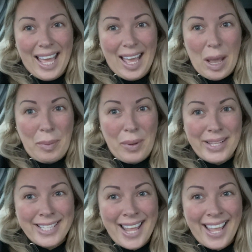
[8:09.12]
Happy
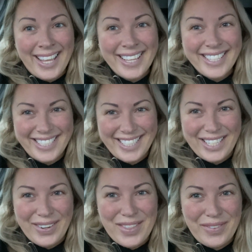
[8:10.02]
Wednesday.
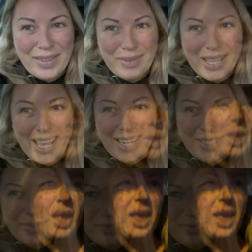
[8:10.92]
See you on the flip side.